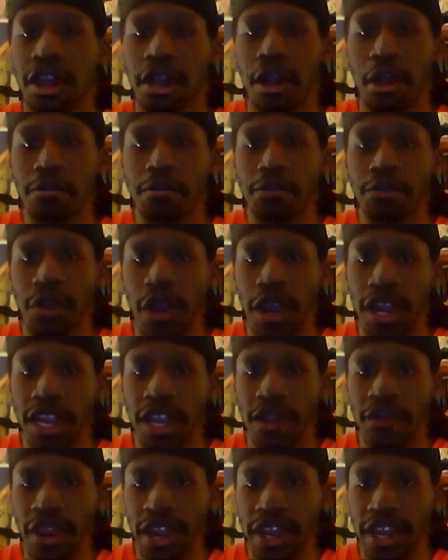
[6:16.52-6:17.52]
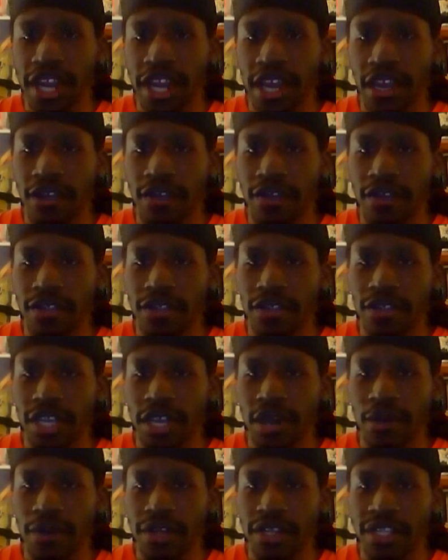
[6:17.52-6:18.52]
I'm training right now, so
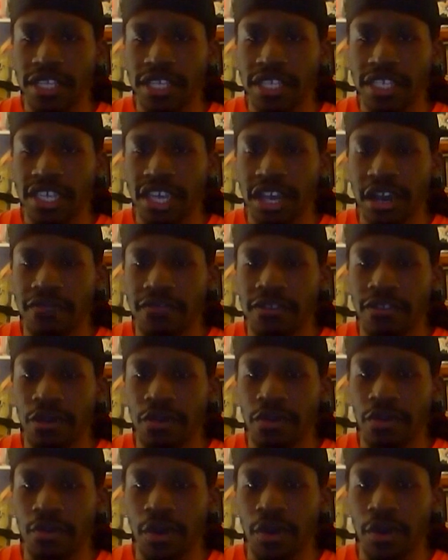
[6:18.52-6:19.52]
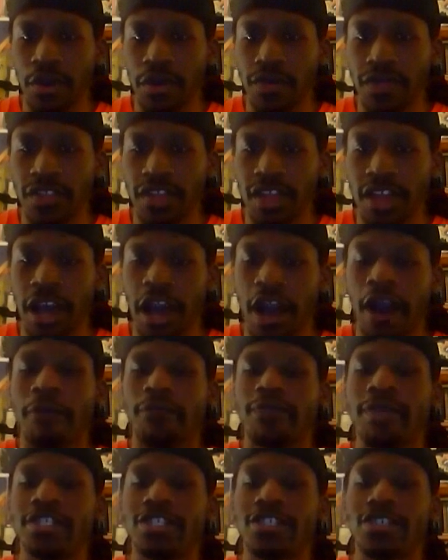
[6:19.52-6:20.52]
that when these cuffs are removed,
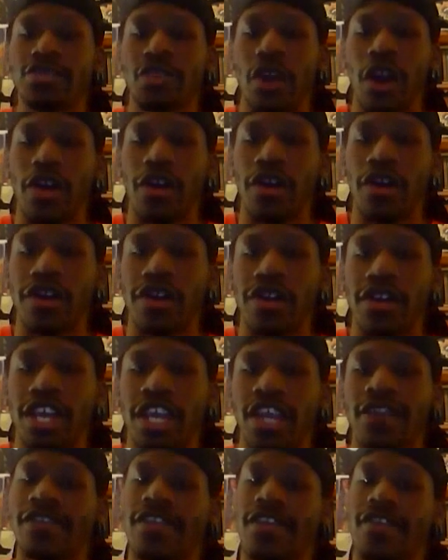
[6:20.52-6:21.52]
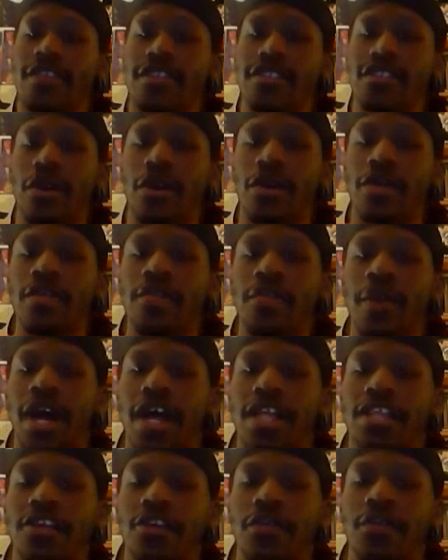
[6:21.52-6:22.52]
I'll be stronger, even if it's only by
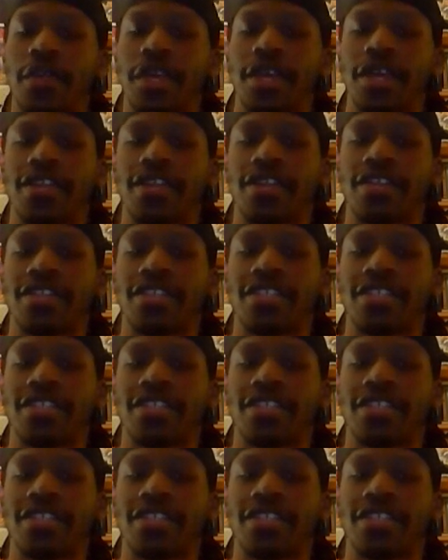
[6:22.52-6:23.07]
a little bit.